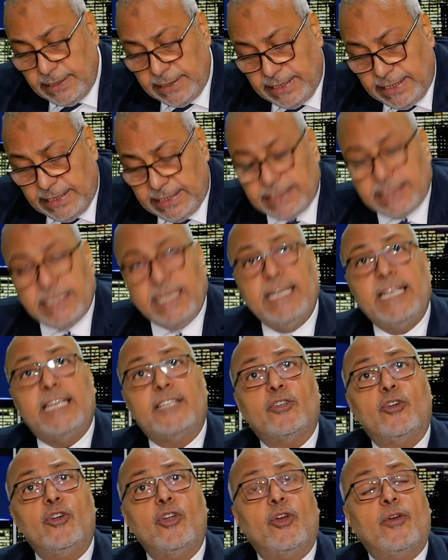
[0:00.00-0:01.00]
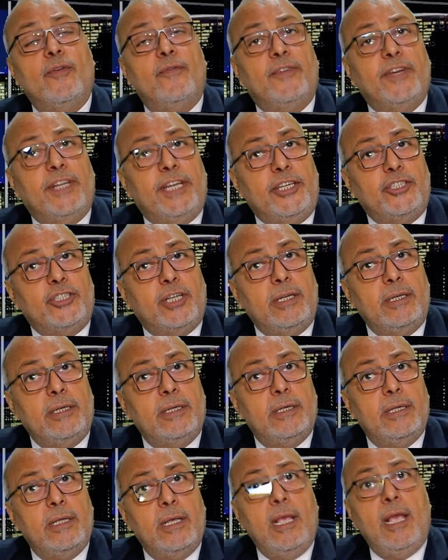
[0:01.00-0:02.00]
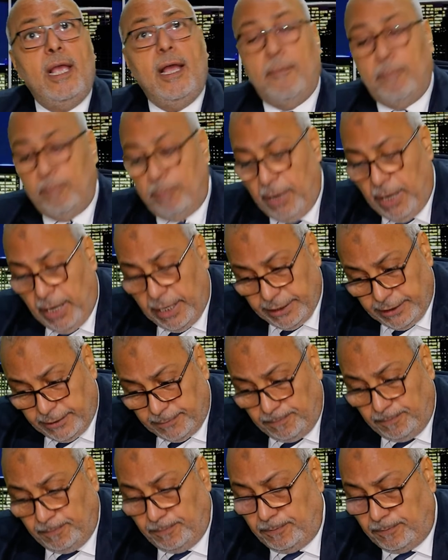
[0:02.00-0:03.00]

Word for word: this electronic configuration by